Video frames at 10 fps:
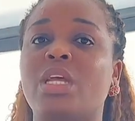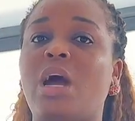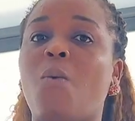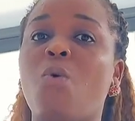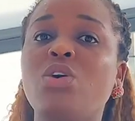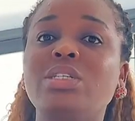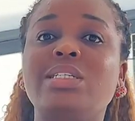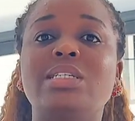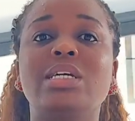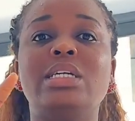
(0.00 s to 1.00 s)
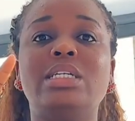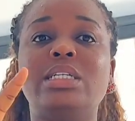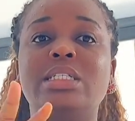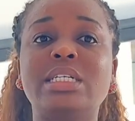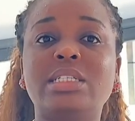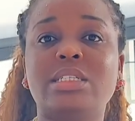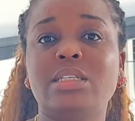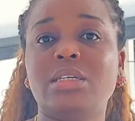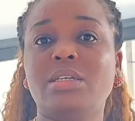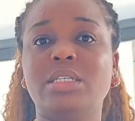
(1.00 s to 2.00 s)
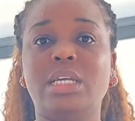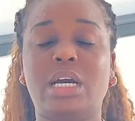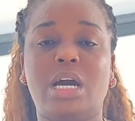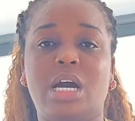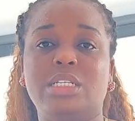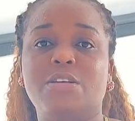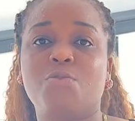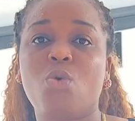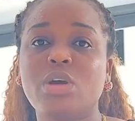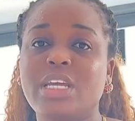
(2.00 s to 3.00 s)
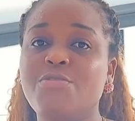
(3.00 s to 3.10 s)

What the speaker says: Now, once they've